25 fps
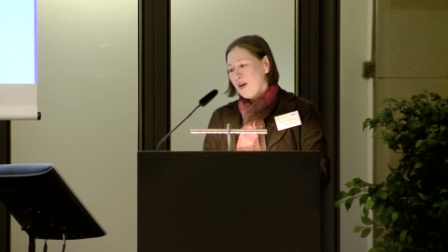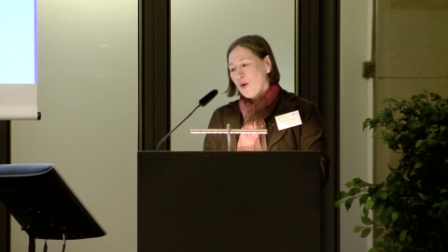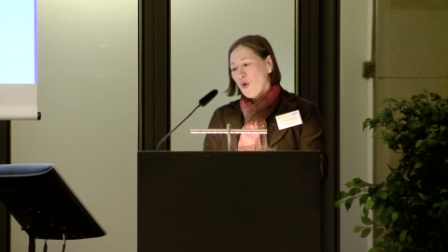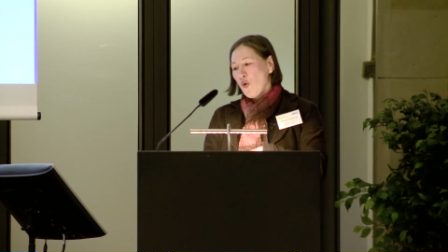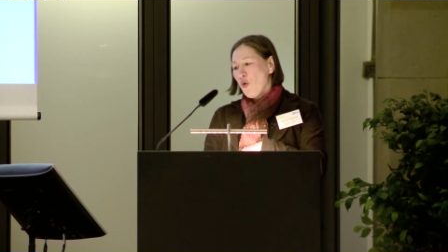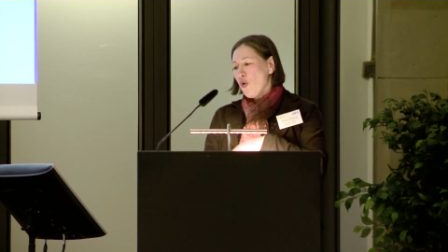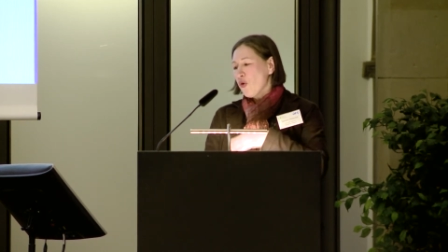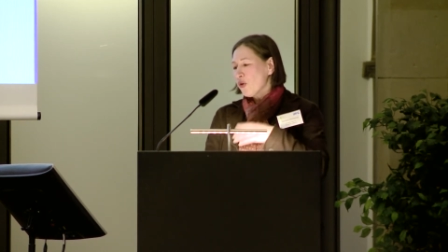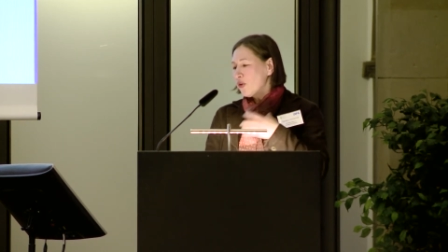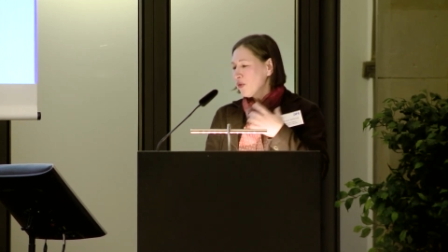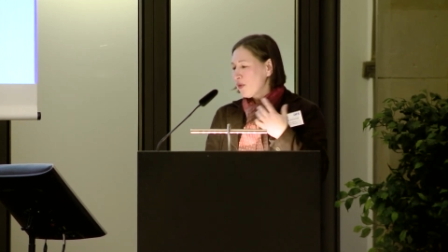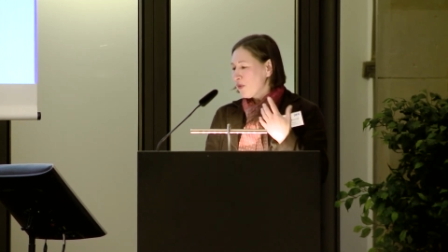
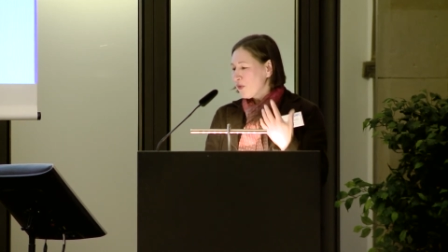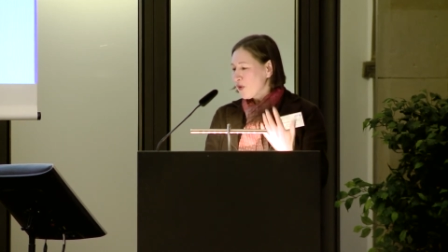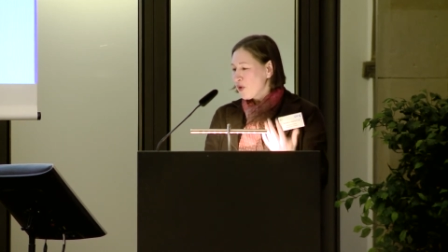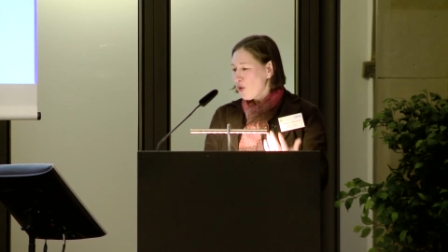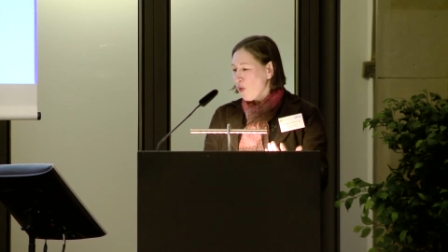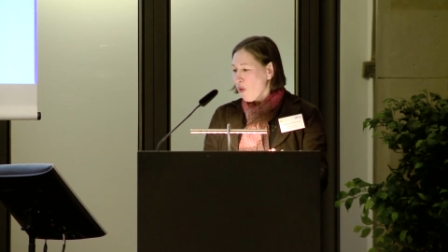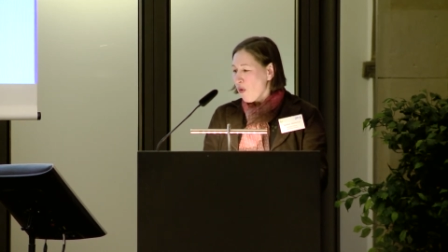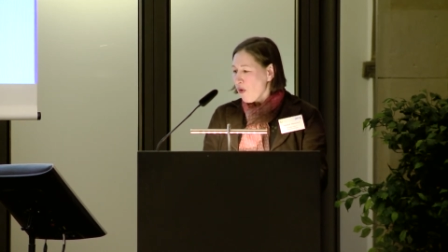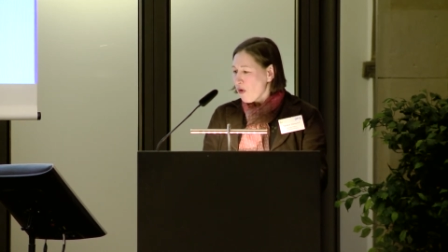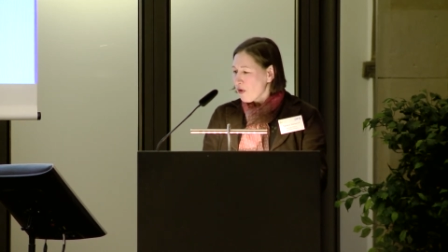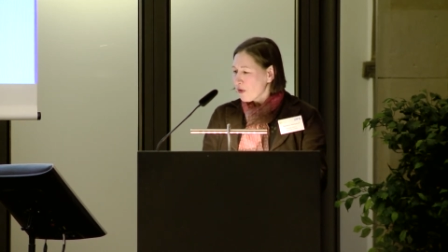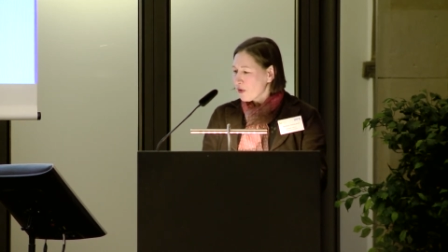Order of the
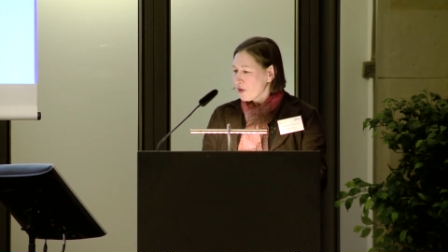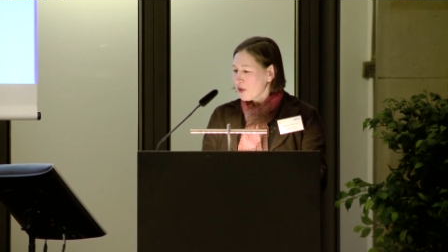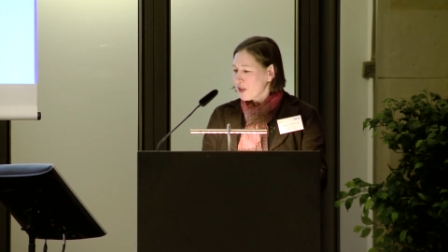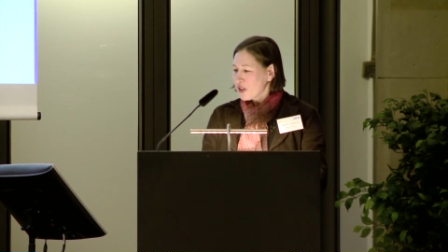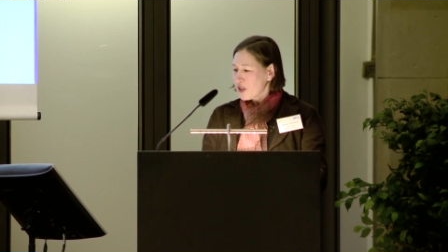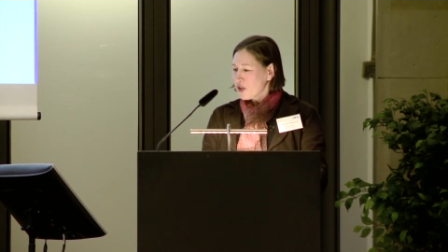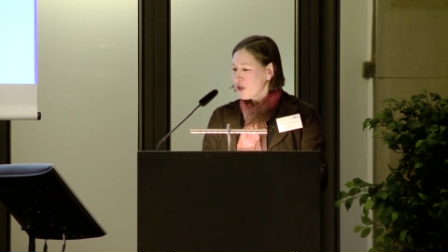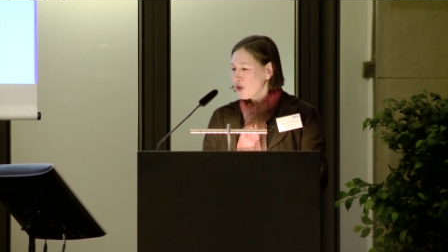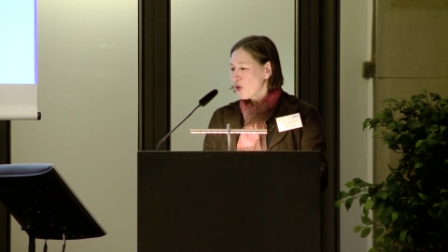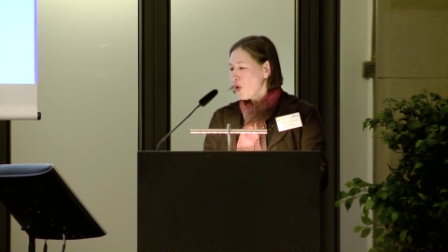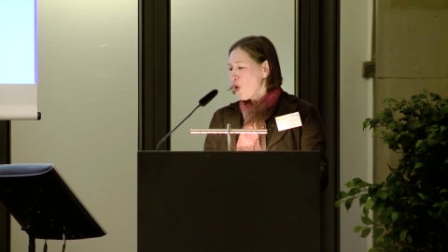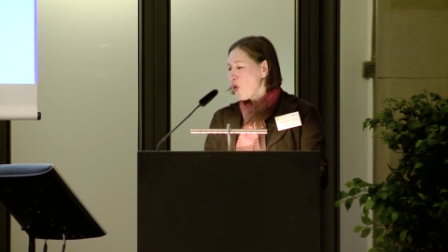
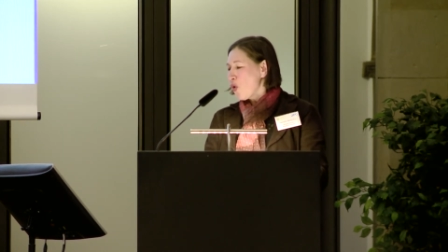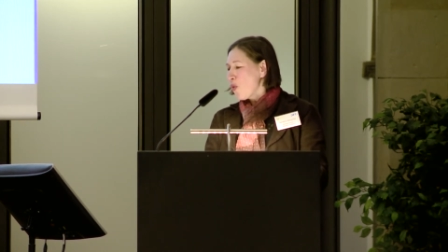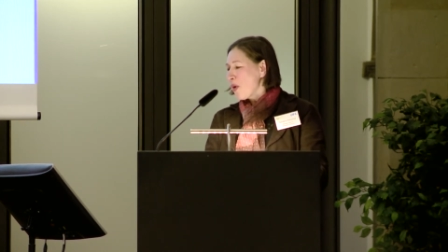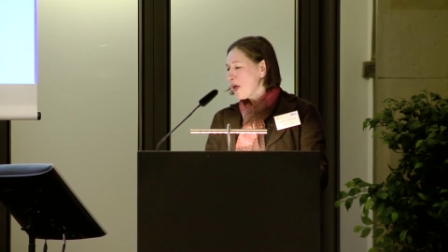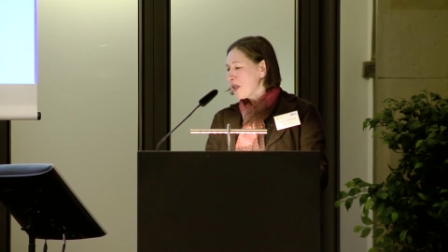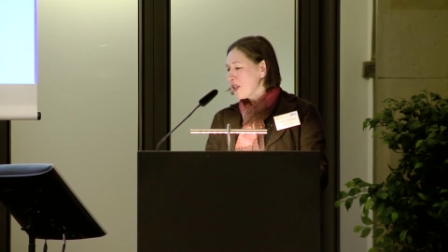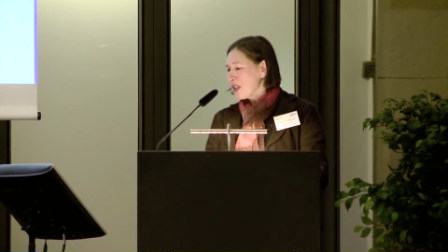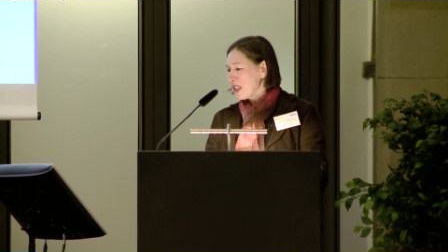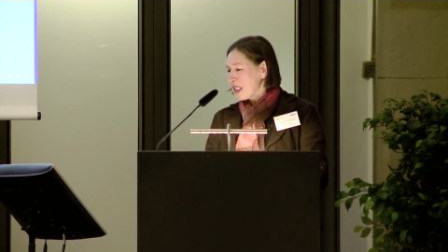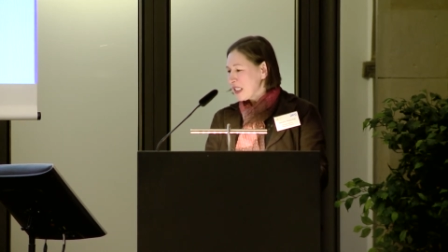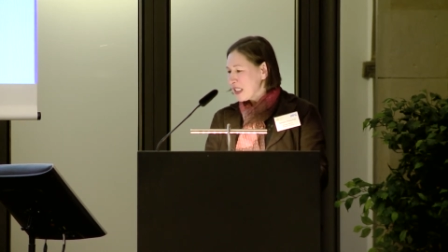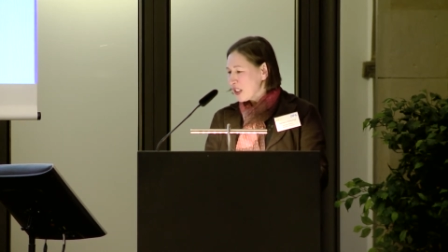authors is
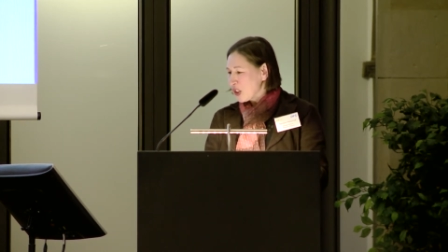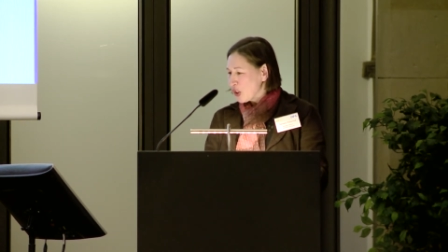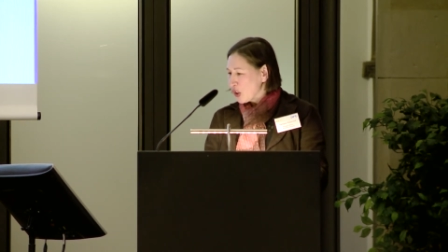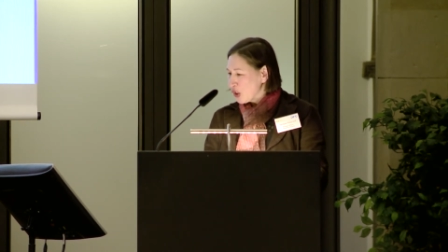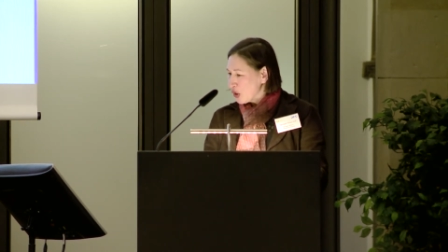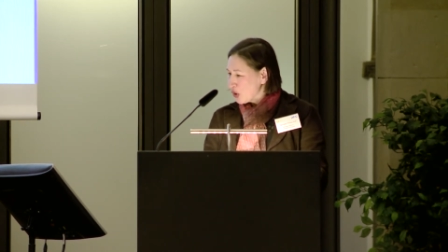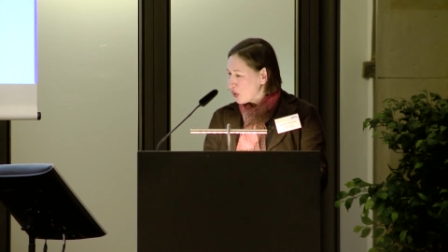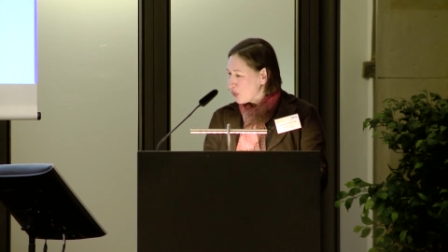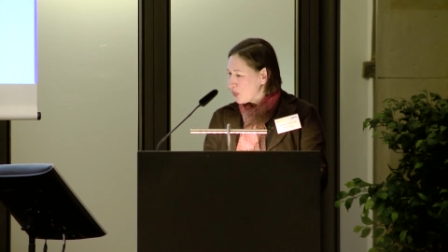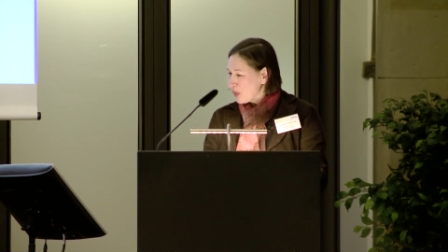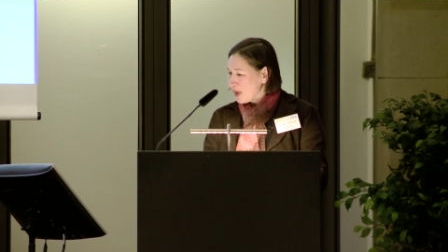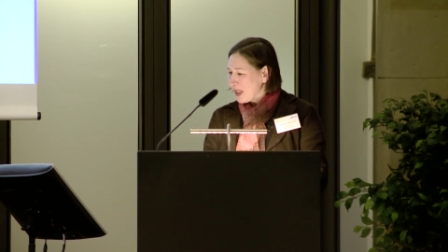always an
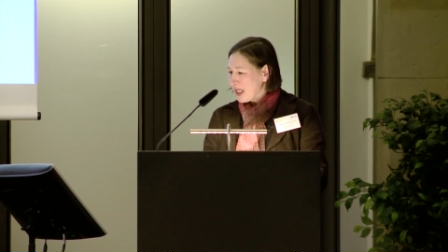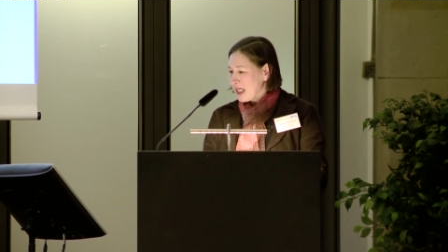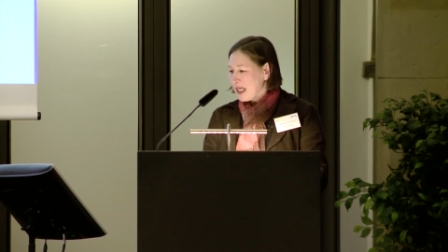issue.